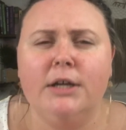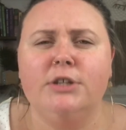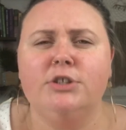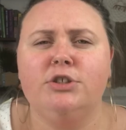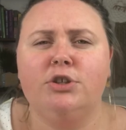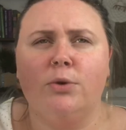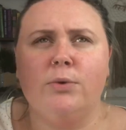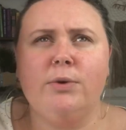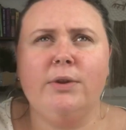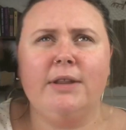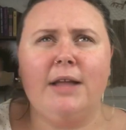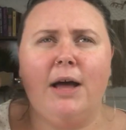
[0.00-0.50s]

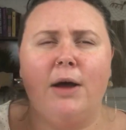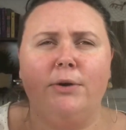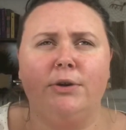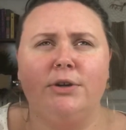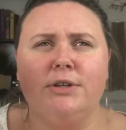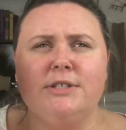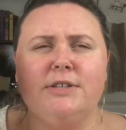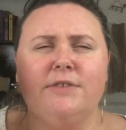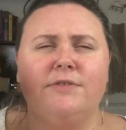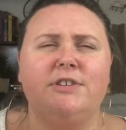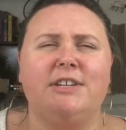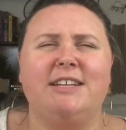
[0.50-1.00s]
Don't allow
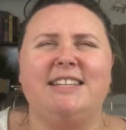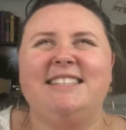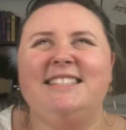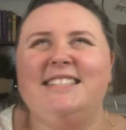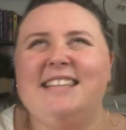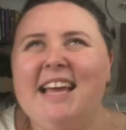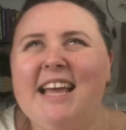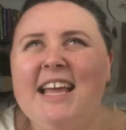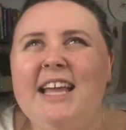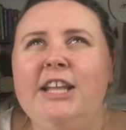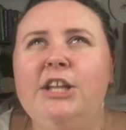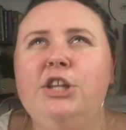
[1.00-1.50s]
yourself to
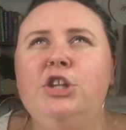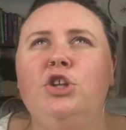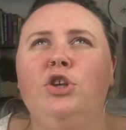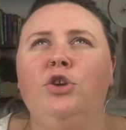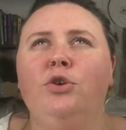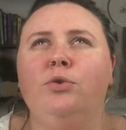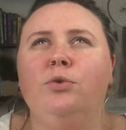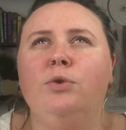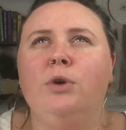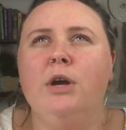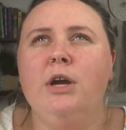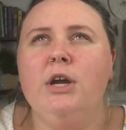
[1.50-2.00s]

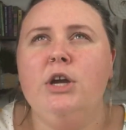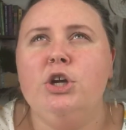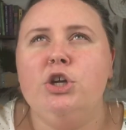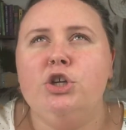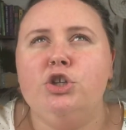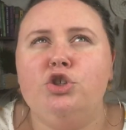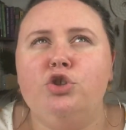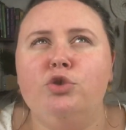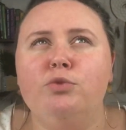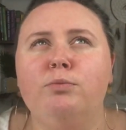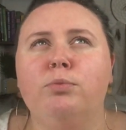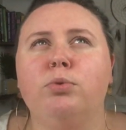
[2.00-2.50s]
continue
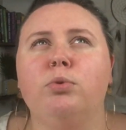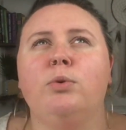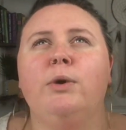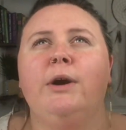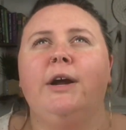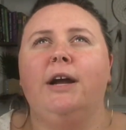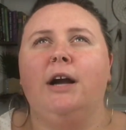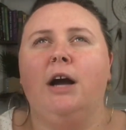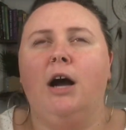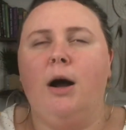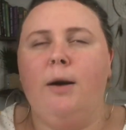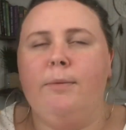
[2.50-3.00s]
to
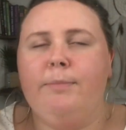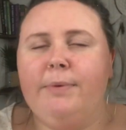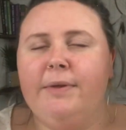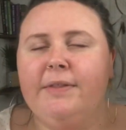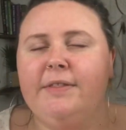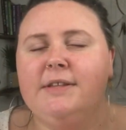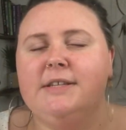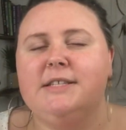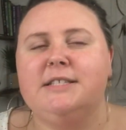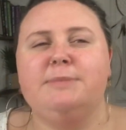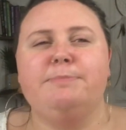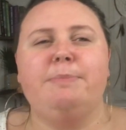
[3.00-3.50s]
bring up
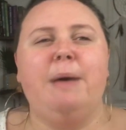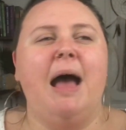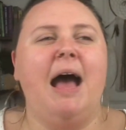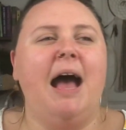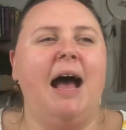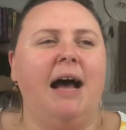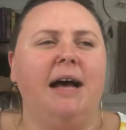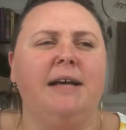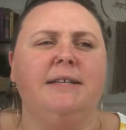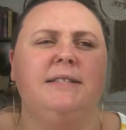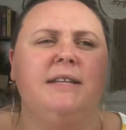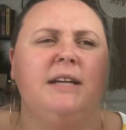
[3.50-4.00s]
this
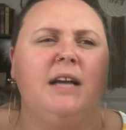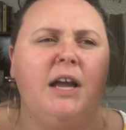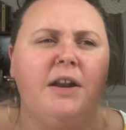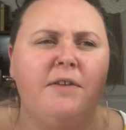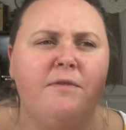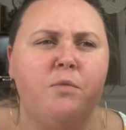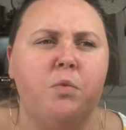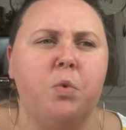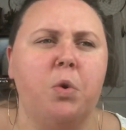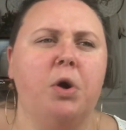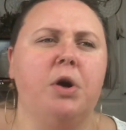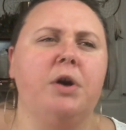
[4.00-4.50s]
past and kind
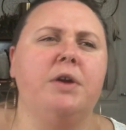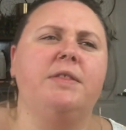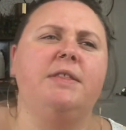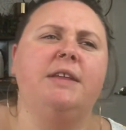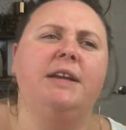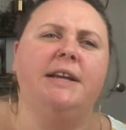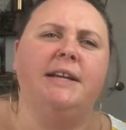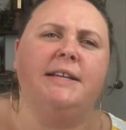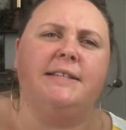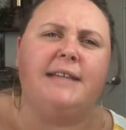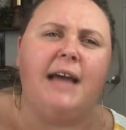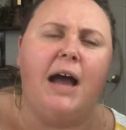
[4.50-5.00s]
of work
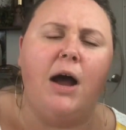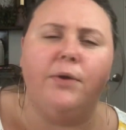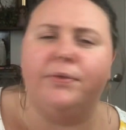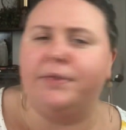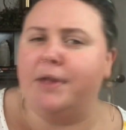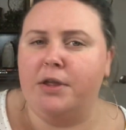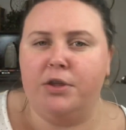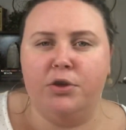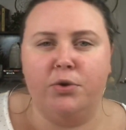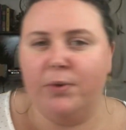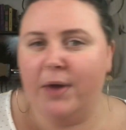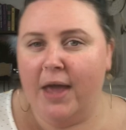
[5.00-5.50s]
things out
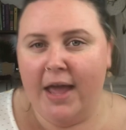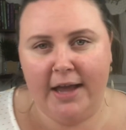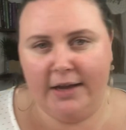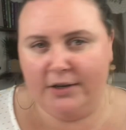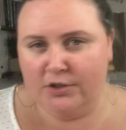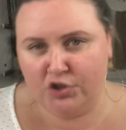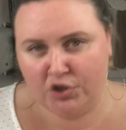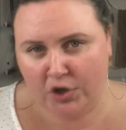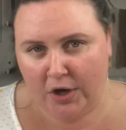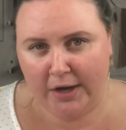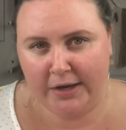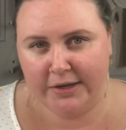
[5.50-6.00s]
that you can't
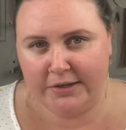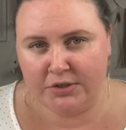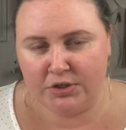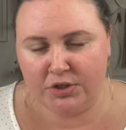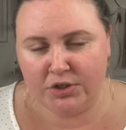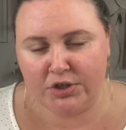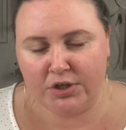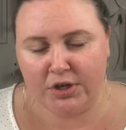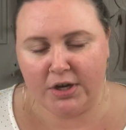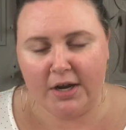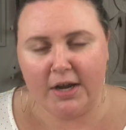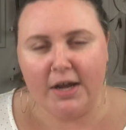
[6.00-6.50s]

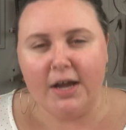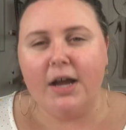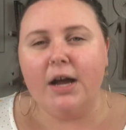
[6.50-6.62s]
change.